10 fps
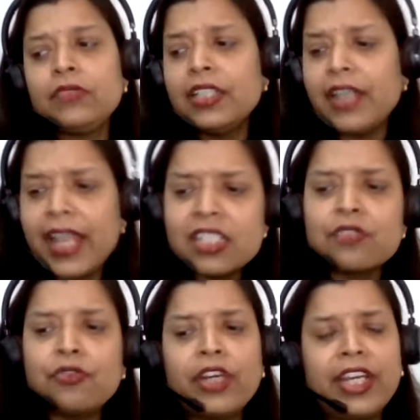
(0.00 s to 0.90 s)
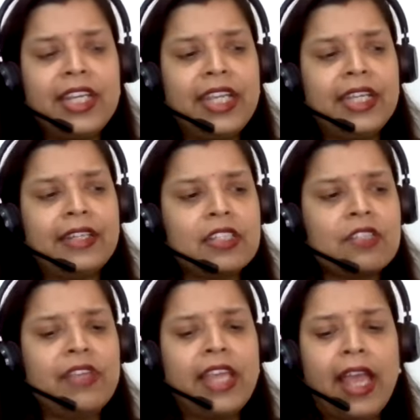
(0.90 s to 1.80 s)
Next, for
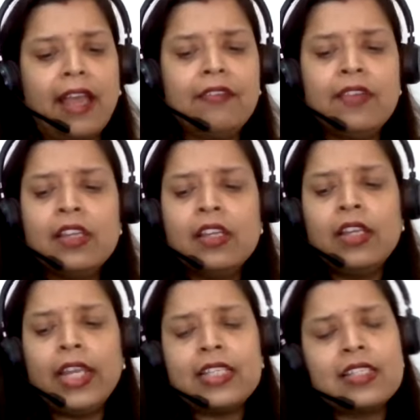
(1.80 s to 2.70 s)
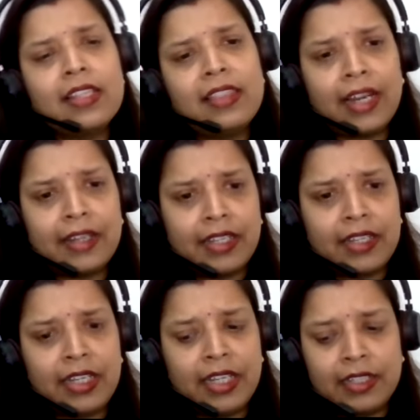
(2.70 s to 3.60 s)
indicators, we have like synthetic
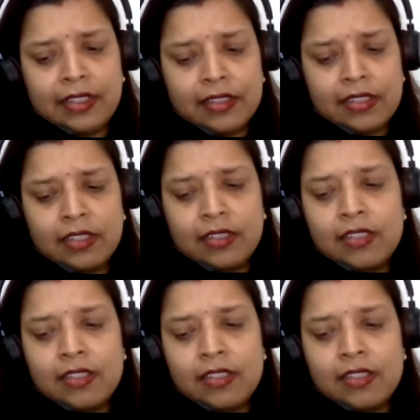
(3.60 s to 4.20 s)
indicators.